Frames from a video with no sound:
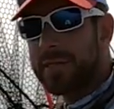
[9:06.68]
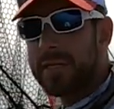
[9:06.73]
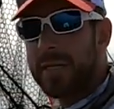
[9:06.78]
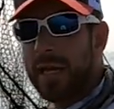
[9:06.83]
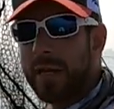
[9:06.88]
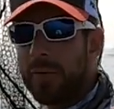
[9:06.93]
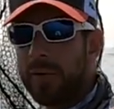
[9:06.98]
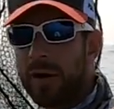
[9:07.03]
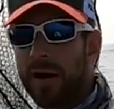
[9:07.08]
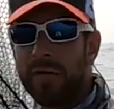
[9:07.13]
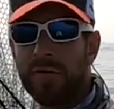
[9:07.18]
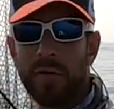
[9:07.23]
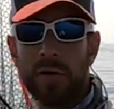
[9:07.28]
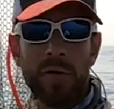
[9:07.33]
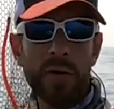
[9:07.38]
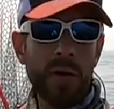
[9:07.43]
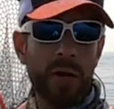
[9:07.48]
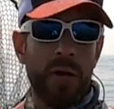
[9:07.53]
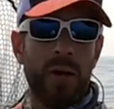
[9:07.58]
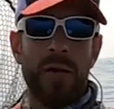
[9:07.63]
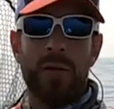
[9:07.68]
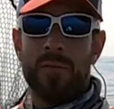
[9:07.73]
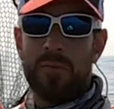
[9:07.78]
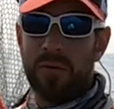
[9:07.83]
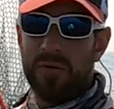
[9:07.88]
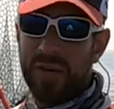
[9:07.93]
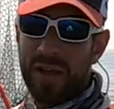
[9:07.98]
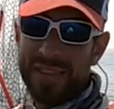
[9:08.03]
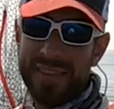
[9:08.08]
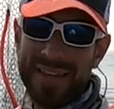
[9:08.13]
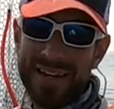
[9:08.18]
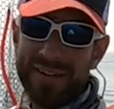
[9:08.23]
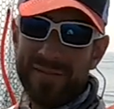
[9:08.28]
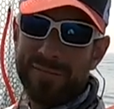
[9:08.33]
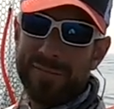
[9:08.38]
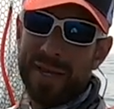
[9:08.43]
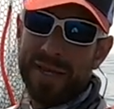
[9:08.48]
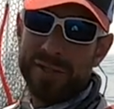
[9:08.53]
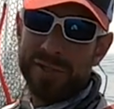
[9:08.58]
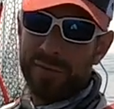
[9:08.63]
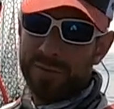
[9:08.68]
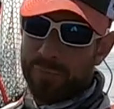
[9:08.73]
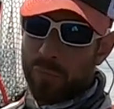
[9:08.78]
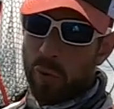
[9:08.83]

to take whatever preventative measure,